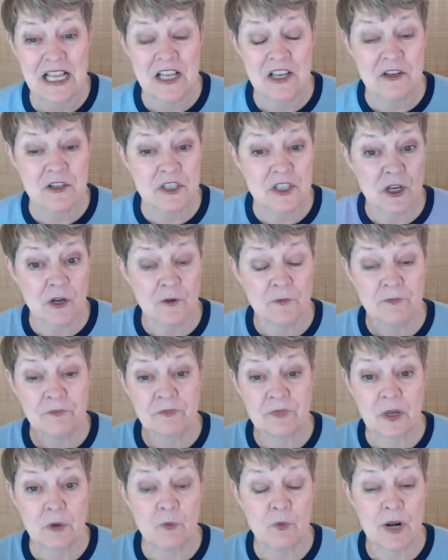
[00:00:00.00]
So
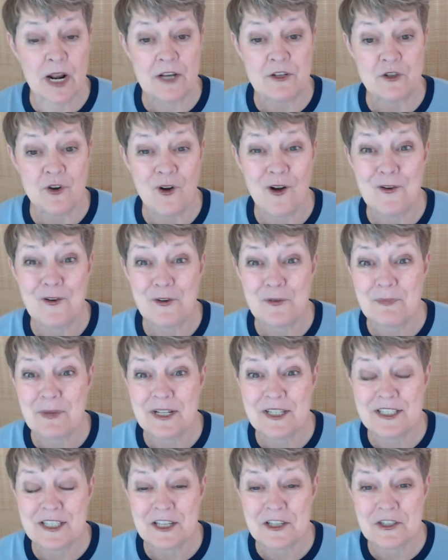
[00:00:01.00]
when I talk with my
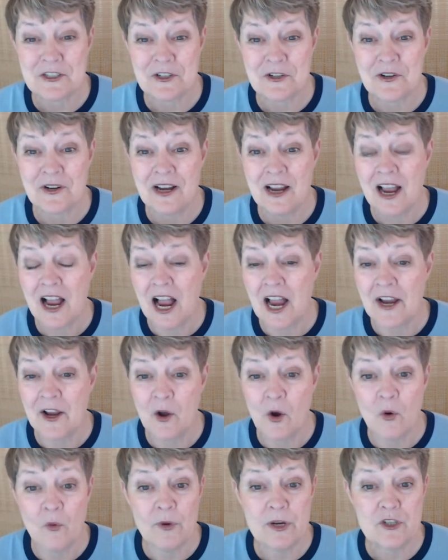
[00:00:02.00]
sister, I
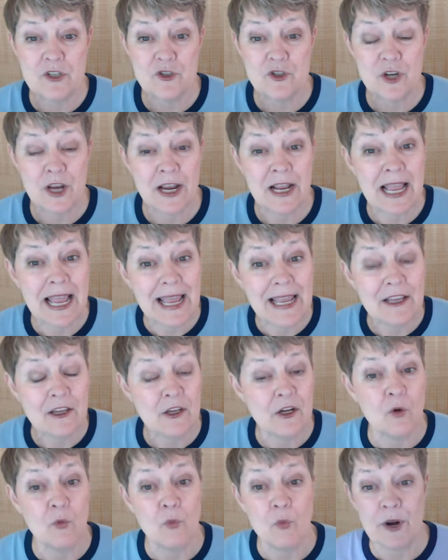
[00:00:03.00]
always check, hey,
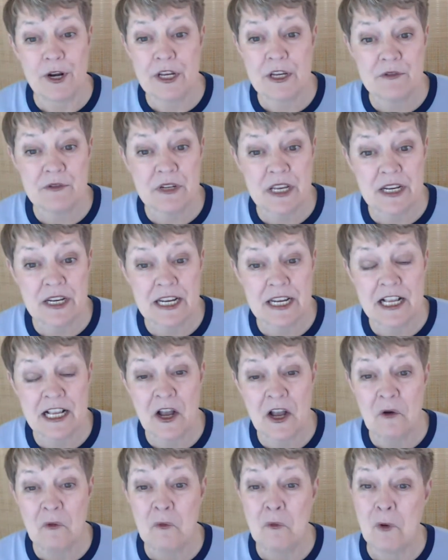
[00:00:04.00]
what are you knitting?
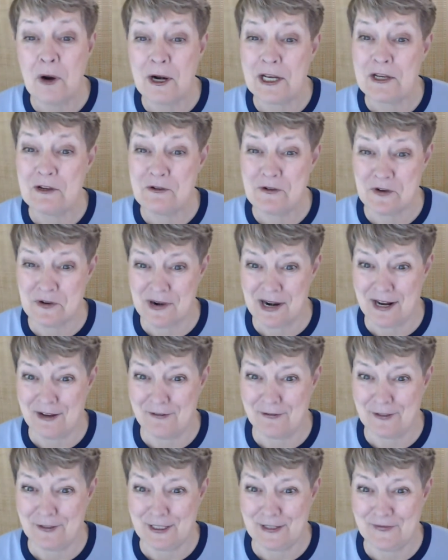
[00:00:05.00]
What are you
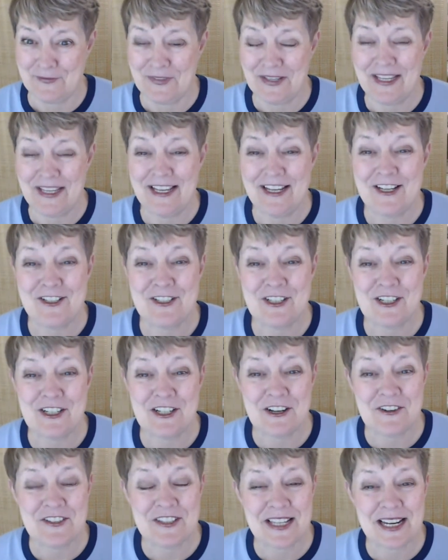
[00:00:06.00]
crafting? She
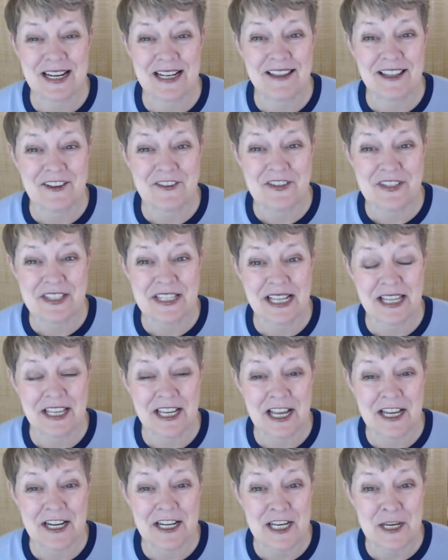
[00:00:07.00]
knows that I love selling
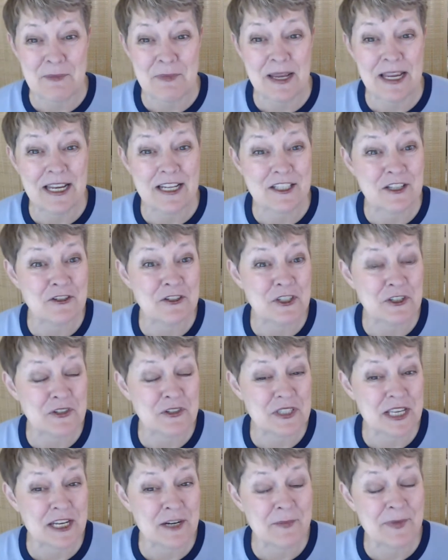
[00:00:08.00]
on eBay. And so she'll
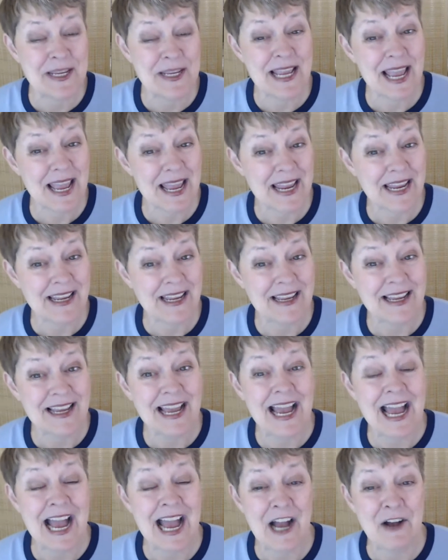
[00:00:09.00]
say to me, hey,
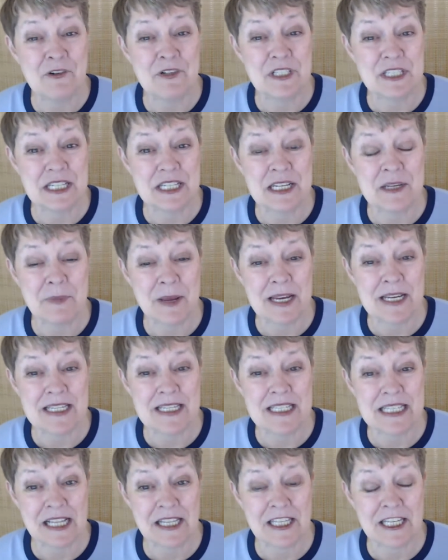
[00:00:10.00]
how is eBay
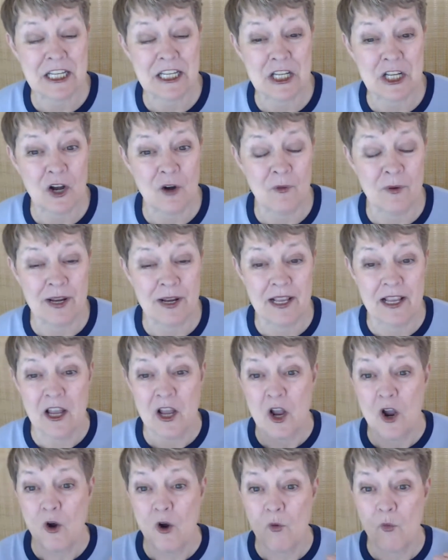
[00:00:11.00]
selling going?
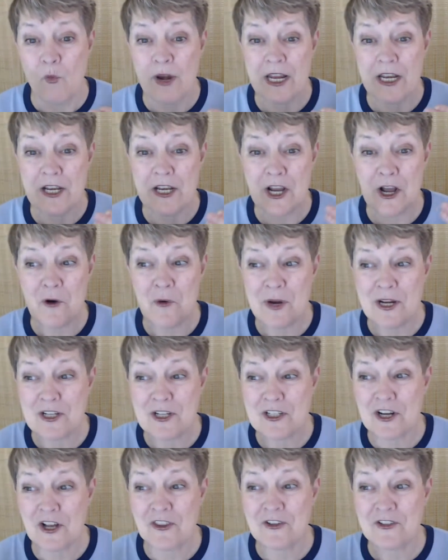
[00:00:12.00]
We know
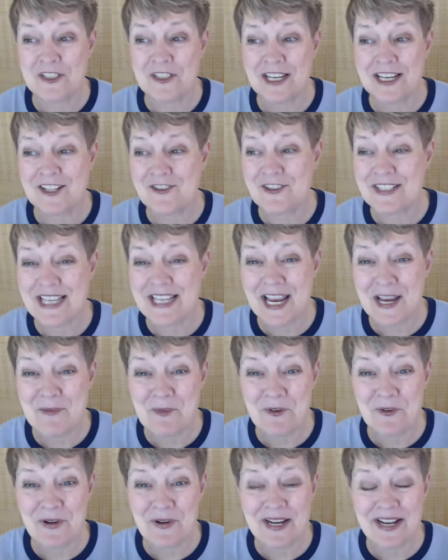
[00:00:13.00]
each other's interests. Hey,
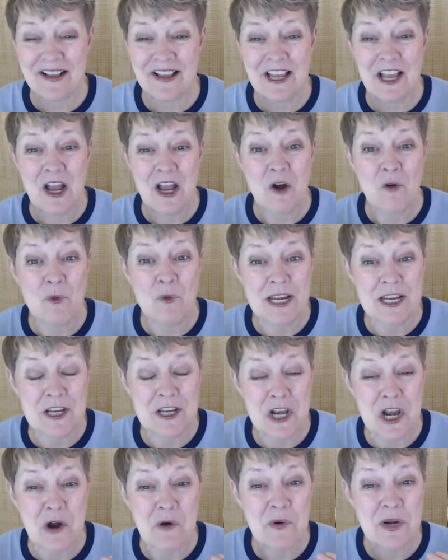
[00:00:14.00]
Maria, we
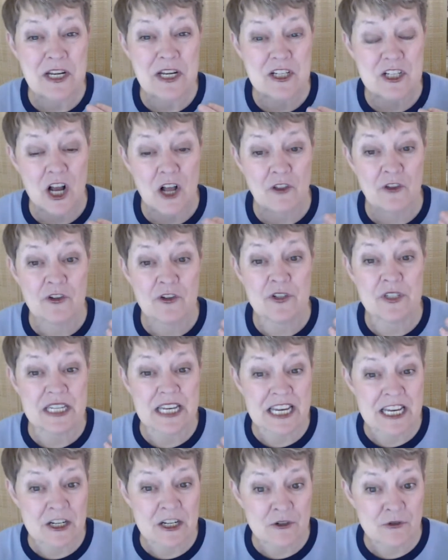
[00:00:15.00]
know each other's
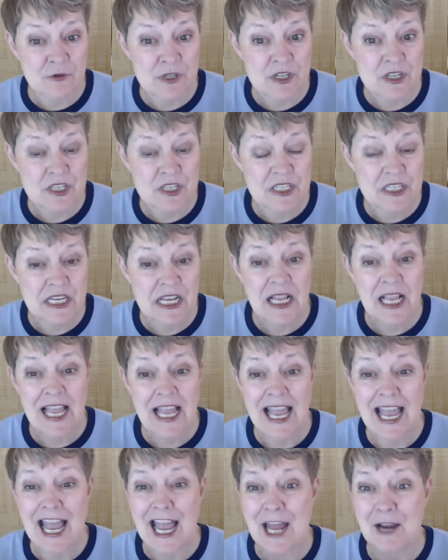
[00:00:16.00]
interests
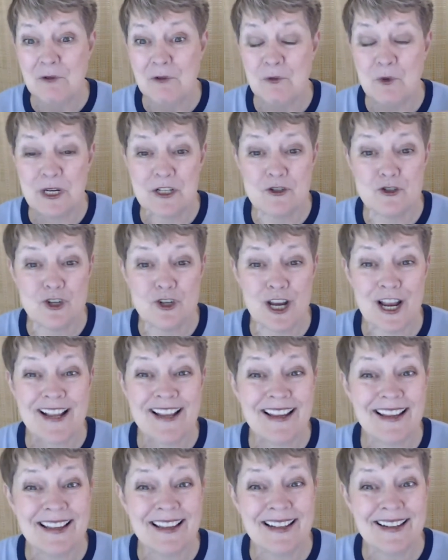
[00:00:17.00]
and we check
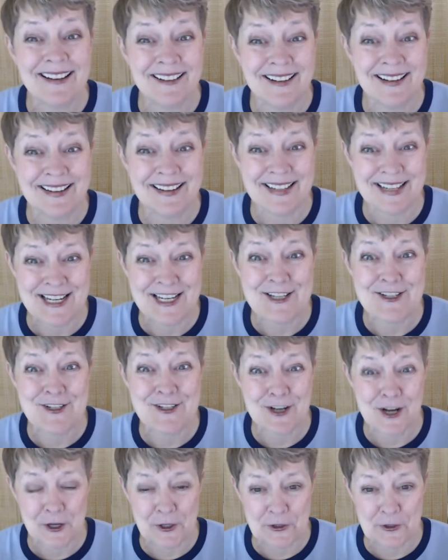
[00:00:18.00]
in on each
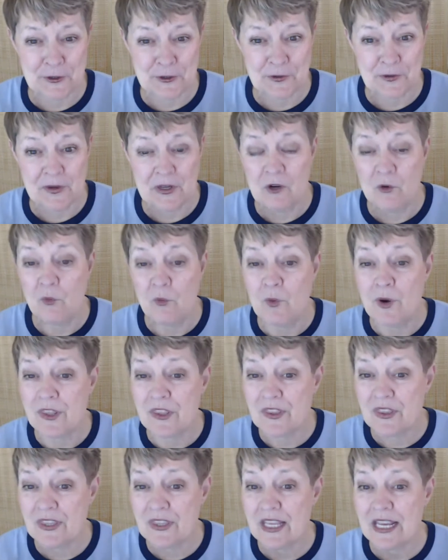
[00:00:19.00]
other with
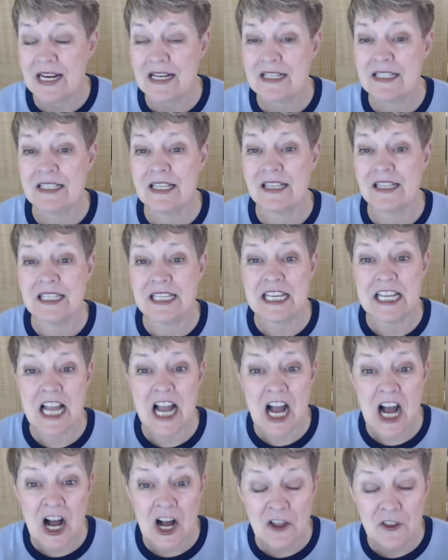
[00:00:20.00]
things that the
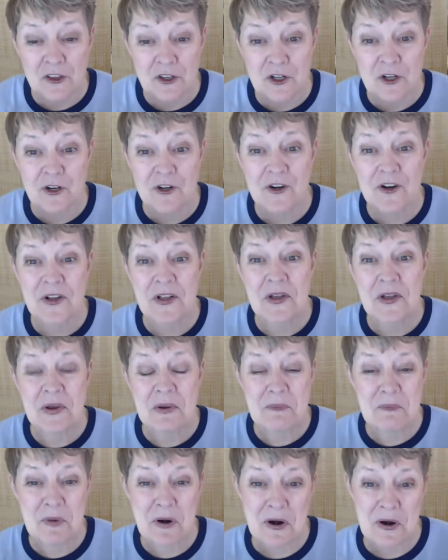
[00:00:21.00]
other
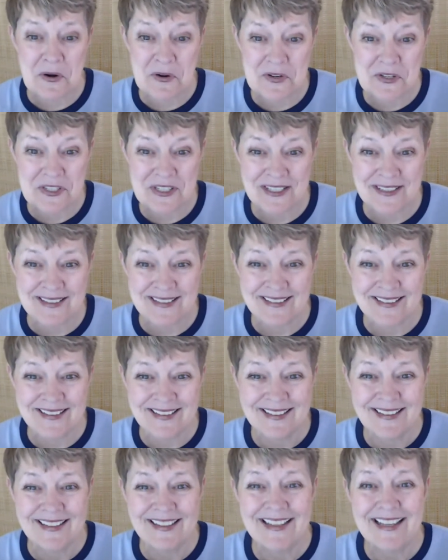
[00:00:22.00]
person
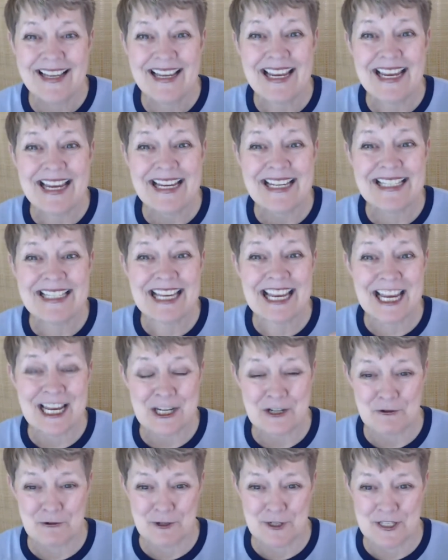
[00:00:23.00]
is
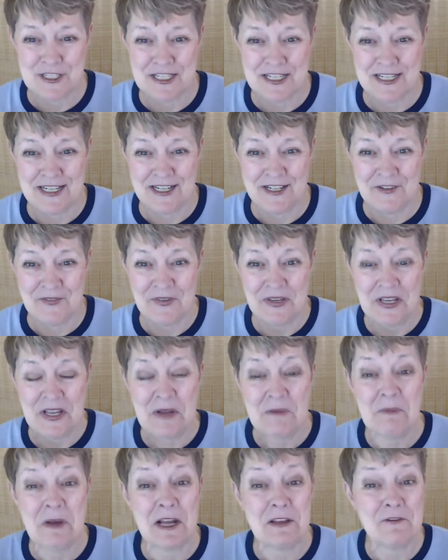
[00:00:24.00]
interested in.
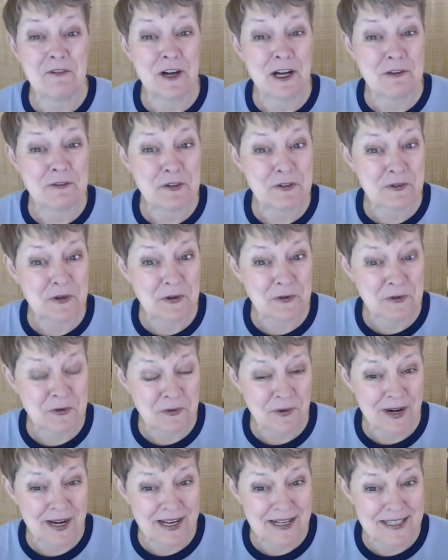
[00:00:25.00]
My 5-year-old
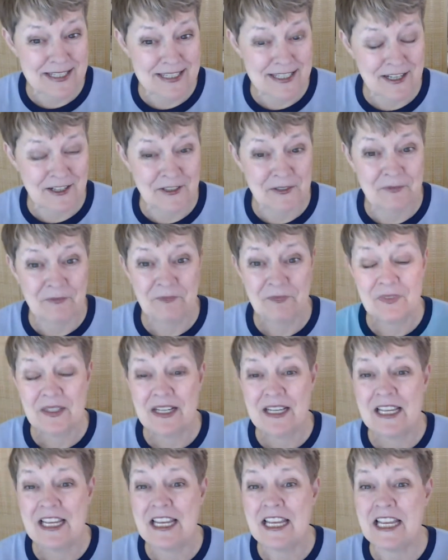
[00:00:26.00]
grandson,
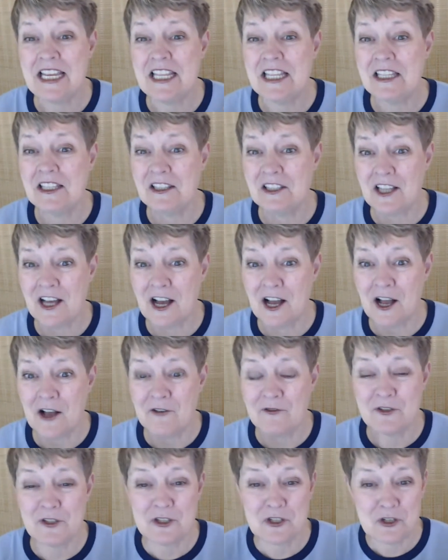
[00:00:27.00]
he
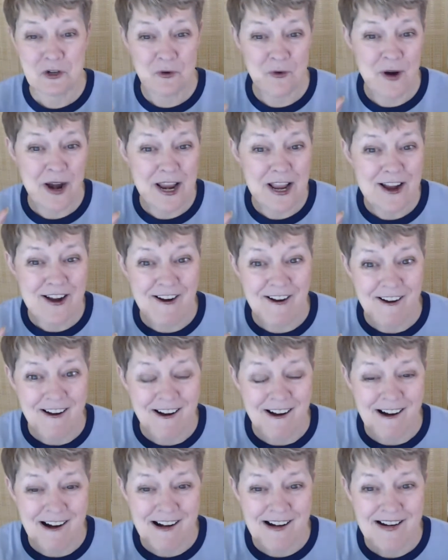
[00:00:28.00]
loves toy
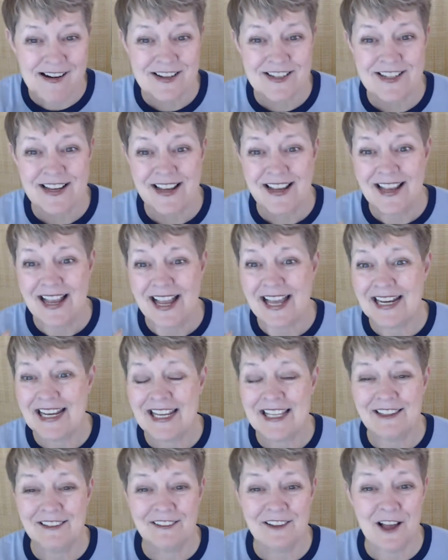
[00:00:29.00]
cars and he
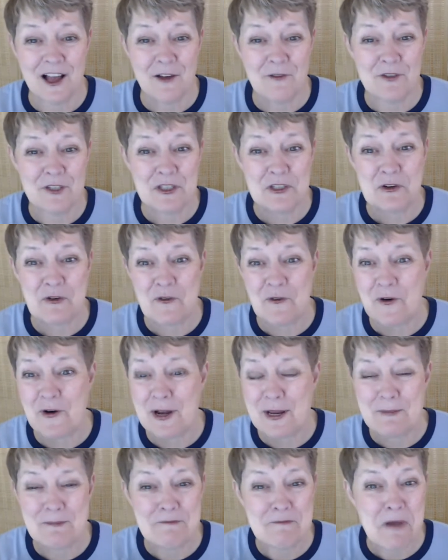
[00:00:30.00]
loves
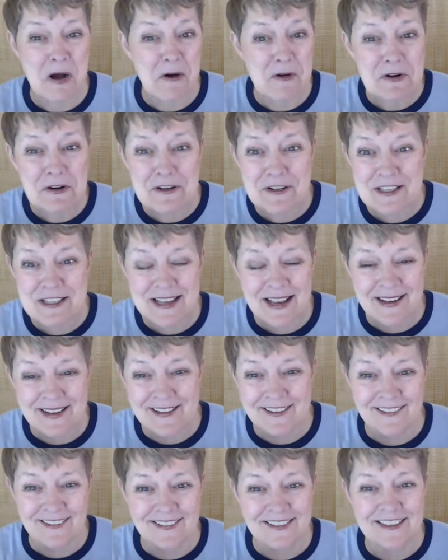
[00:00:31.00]
toy
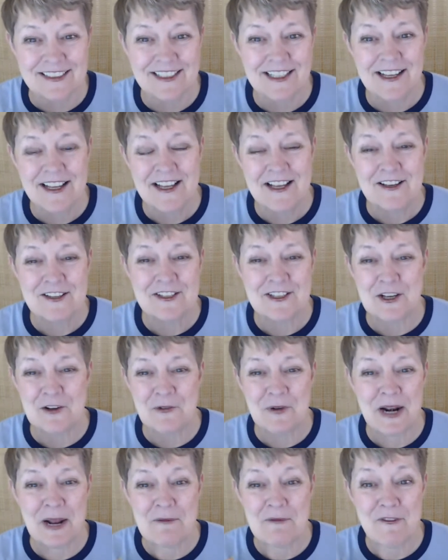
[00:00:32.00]
motorcycles. So
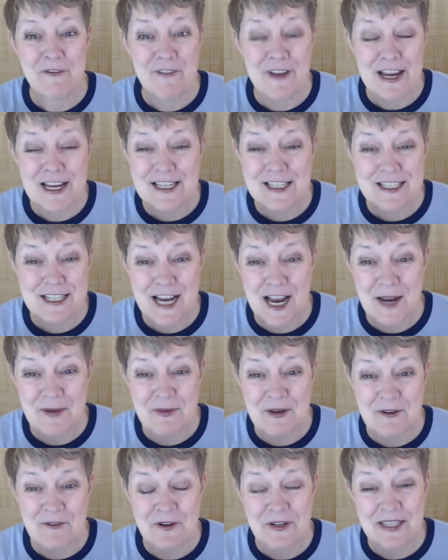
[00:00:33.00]
when I'm
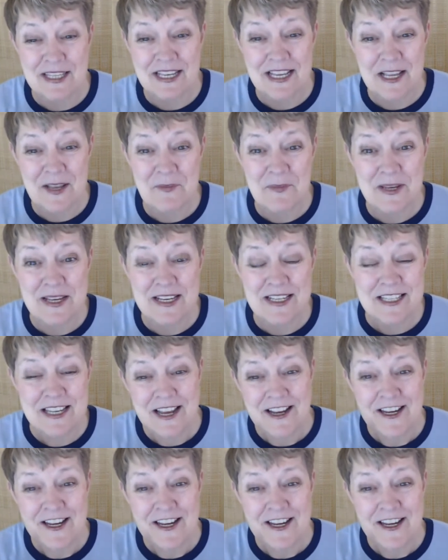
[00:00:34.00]
FaceTiming with him is,